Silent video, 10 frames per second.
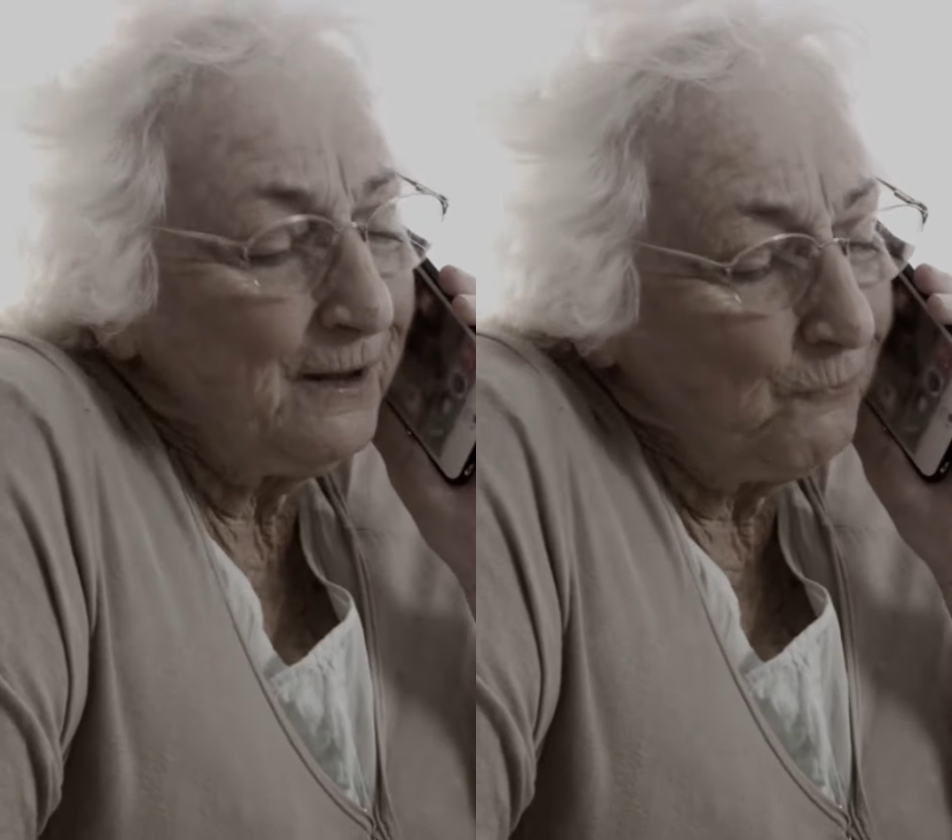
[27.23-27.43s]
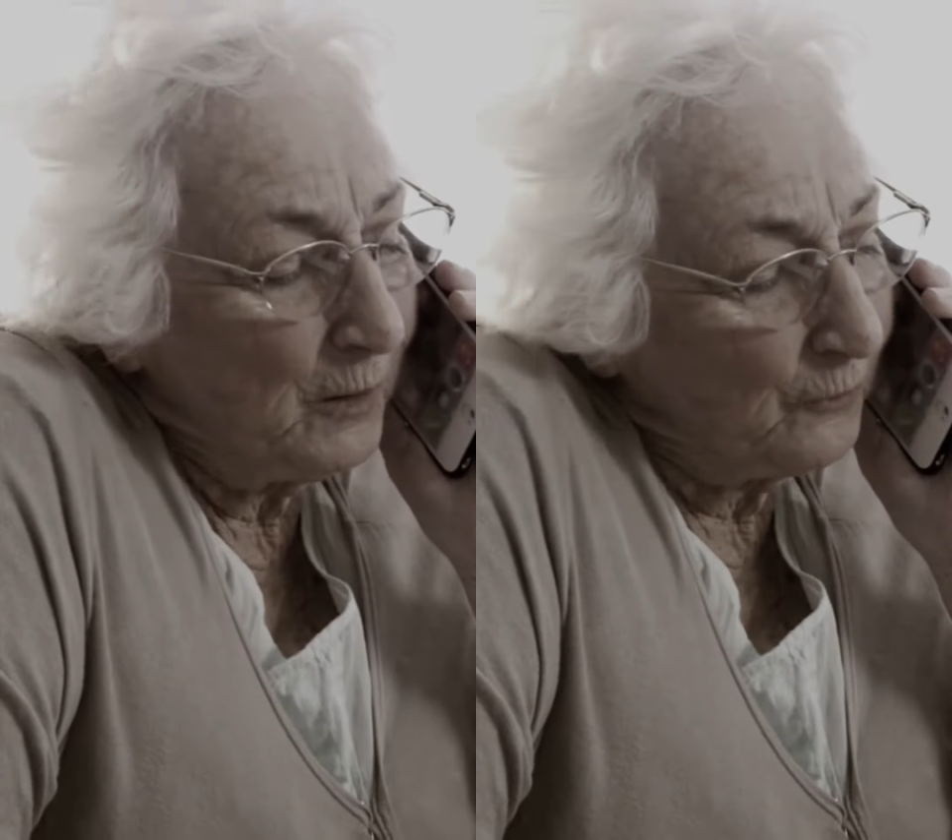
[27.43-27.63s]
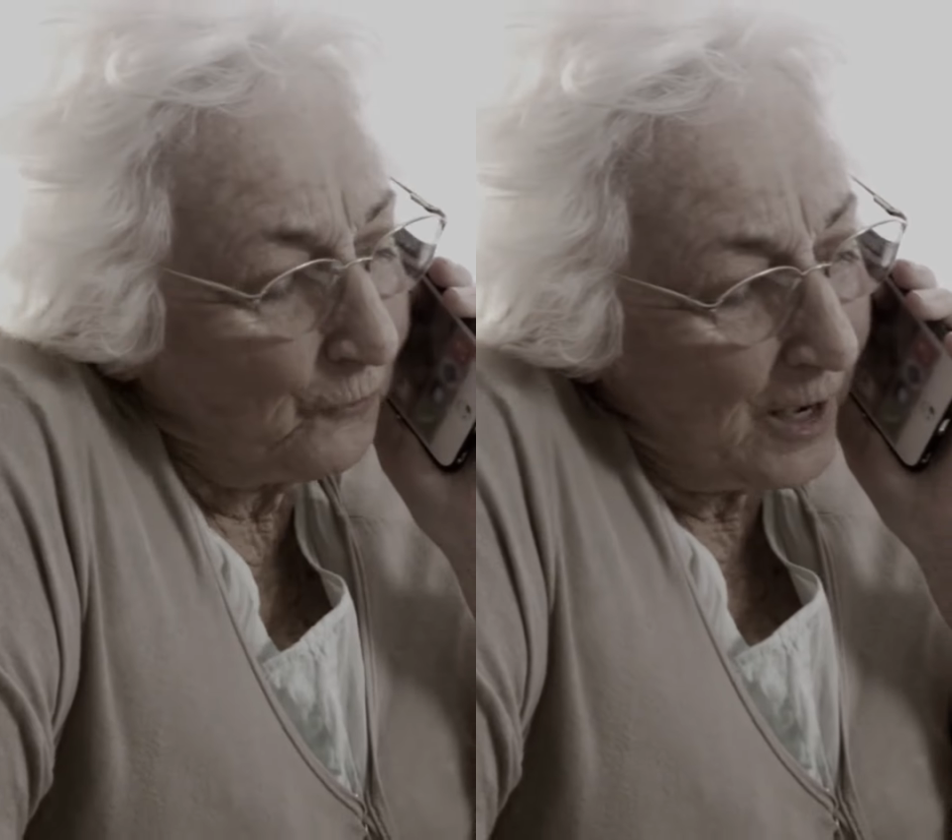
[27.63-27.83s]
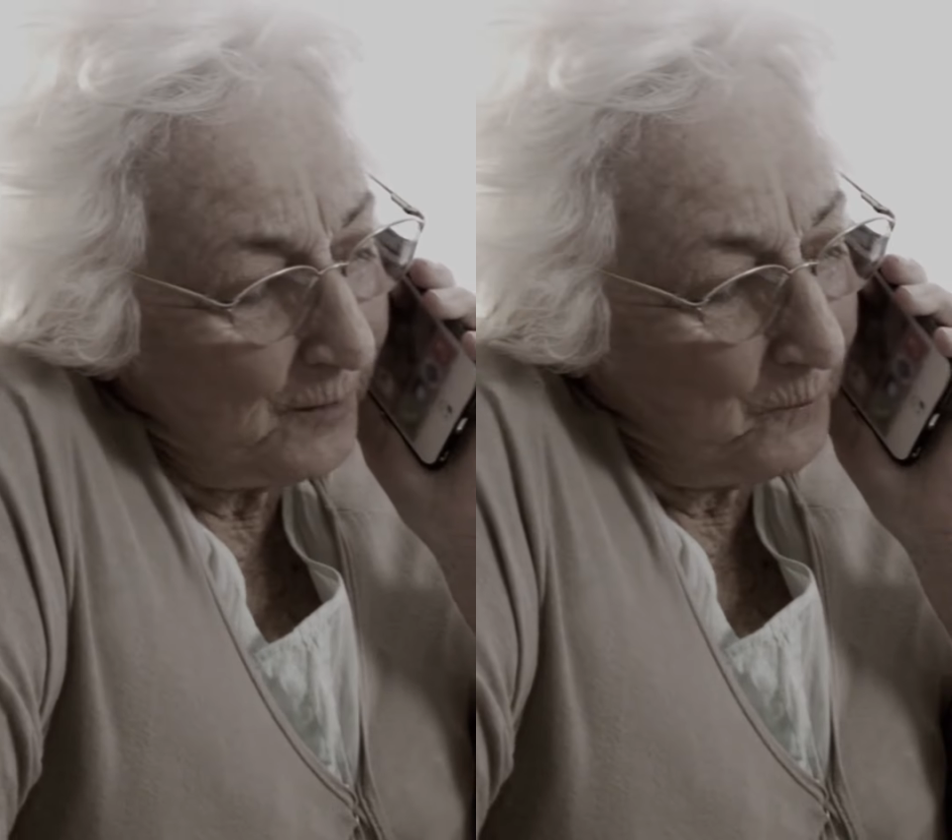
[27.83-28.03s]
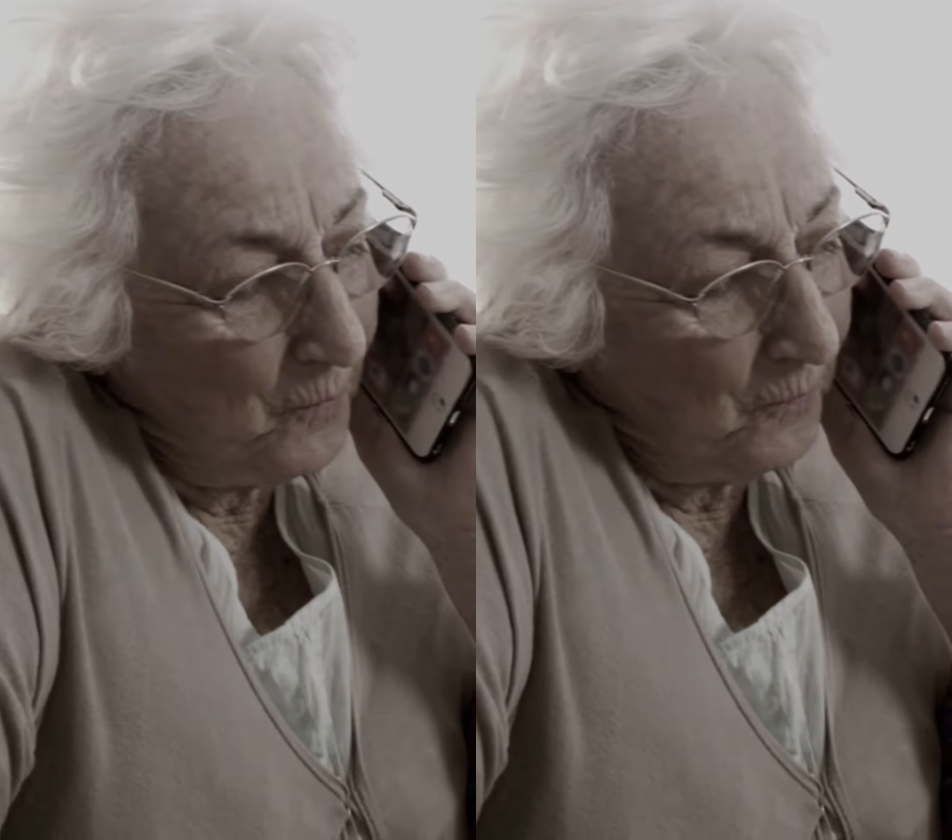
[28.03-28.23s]
eldest
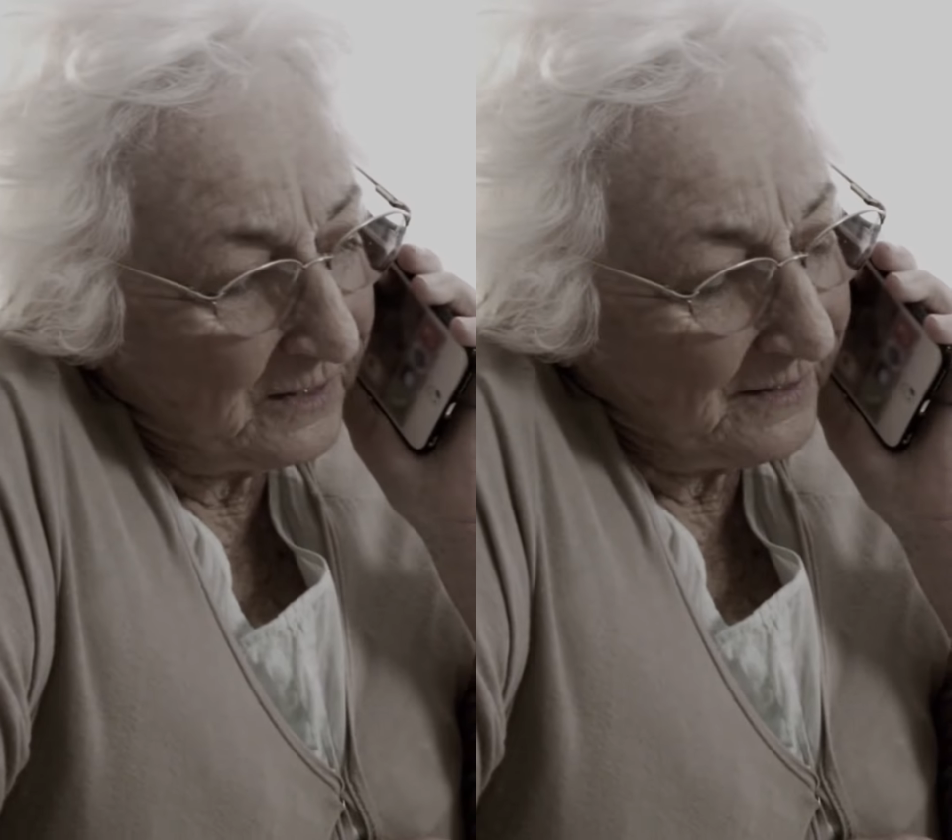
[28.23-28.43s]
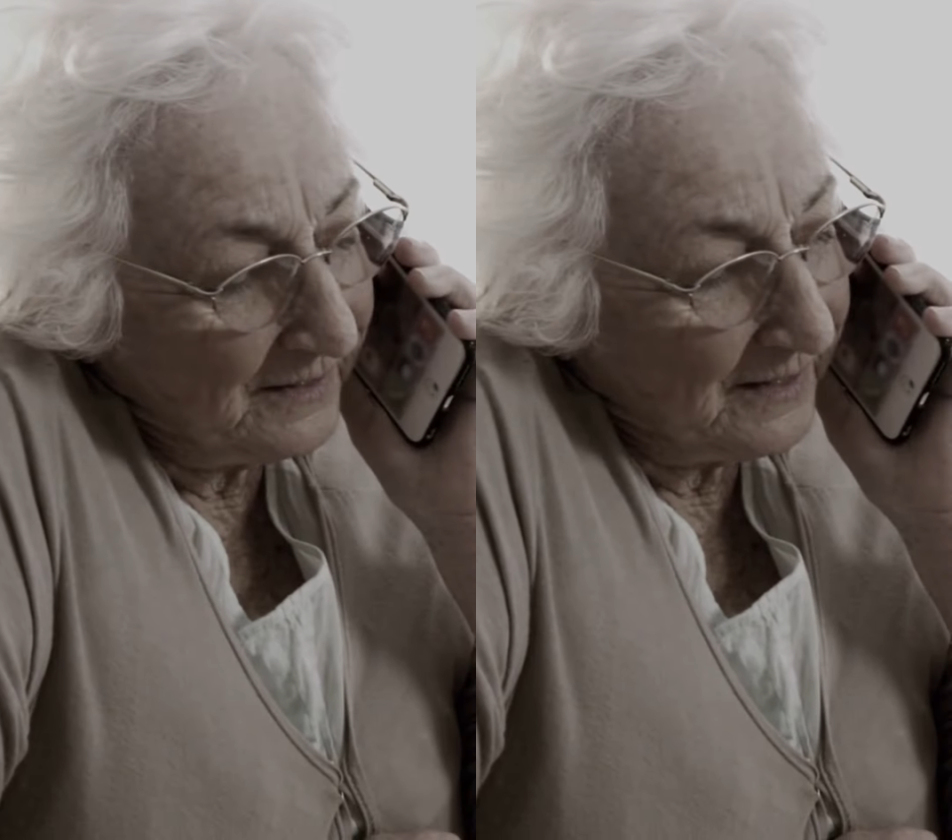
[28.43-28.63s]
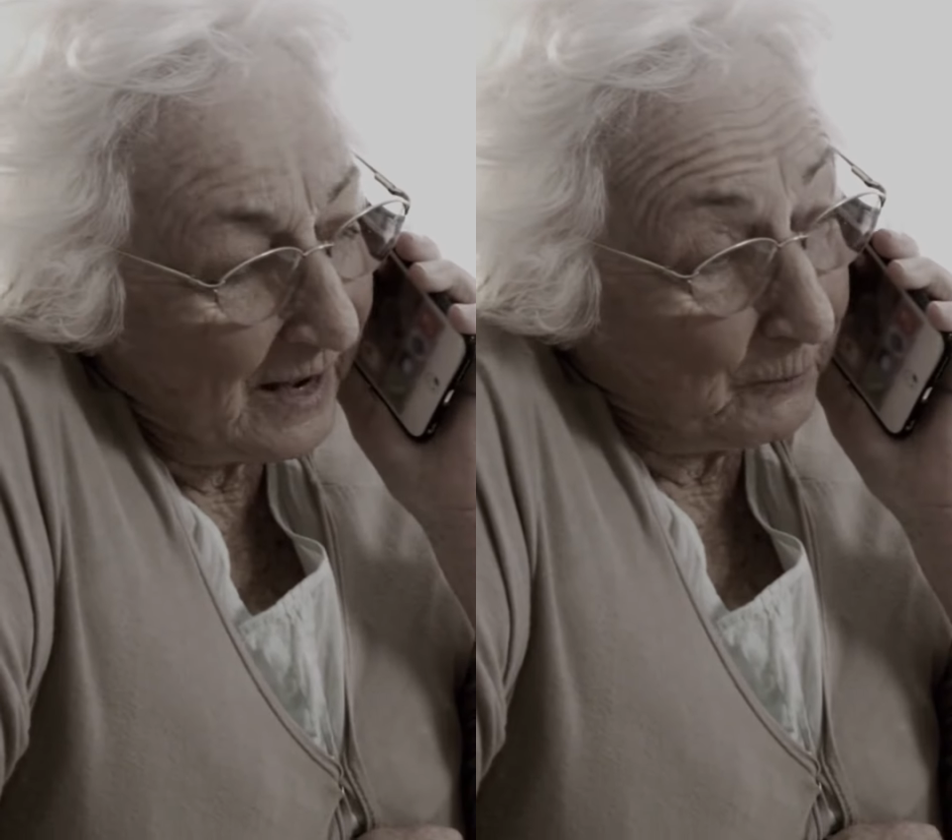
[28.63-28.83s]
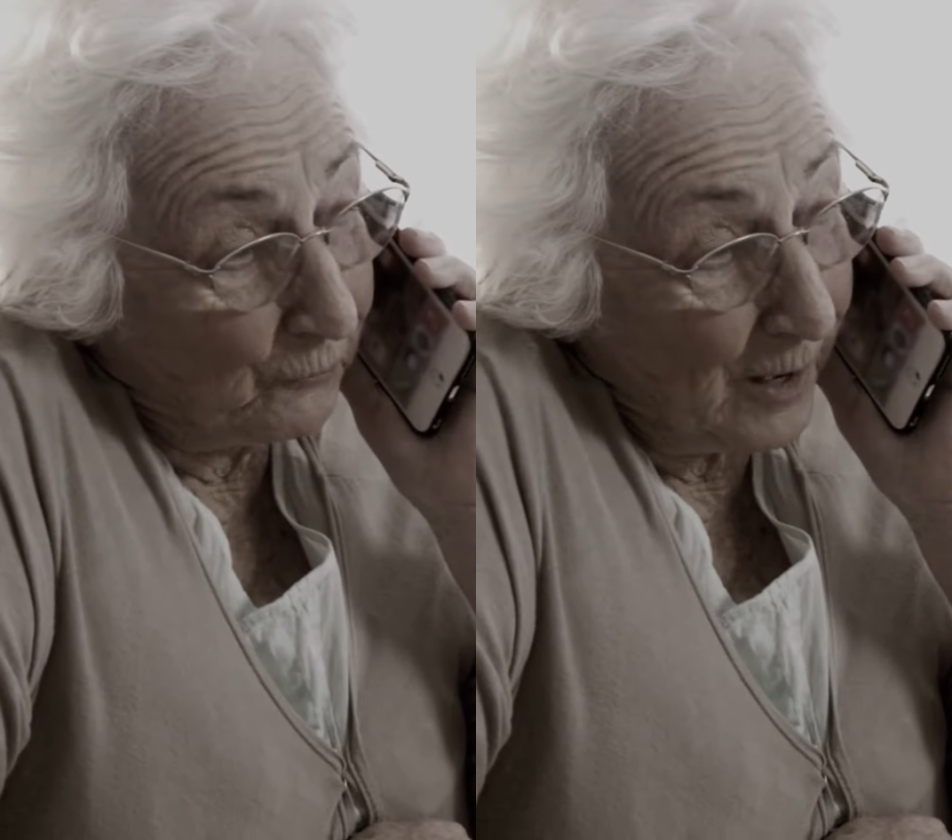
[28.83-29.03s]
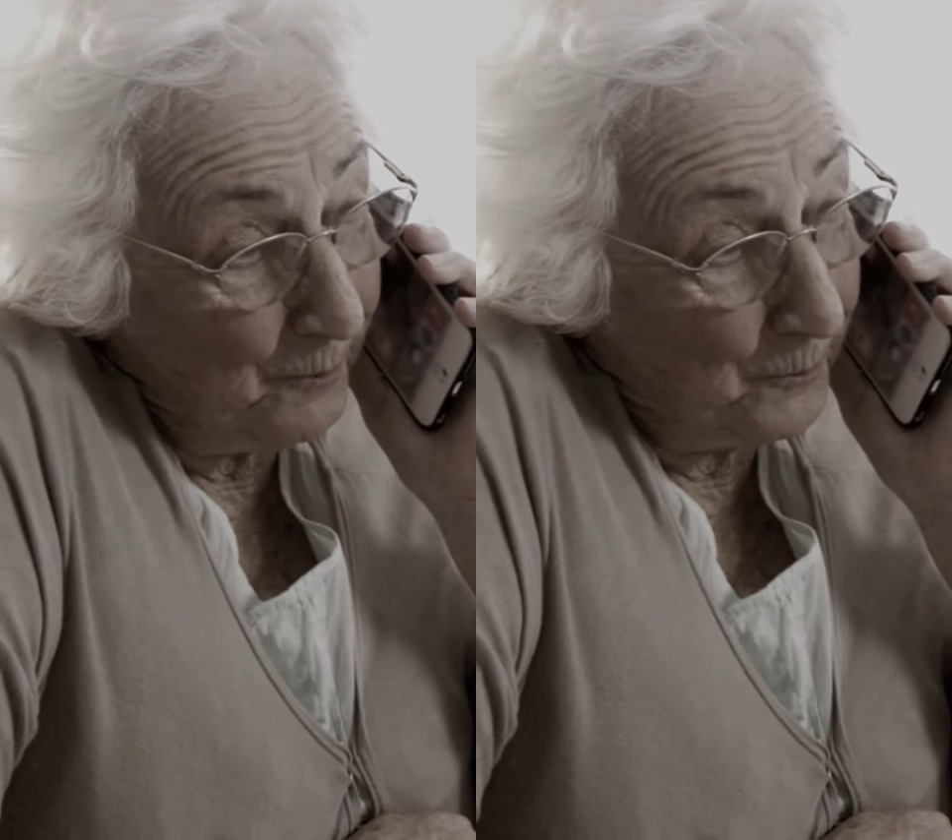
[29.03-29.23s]
grandchild who told her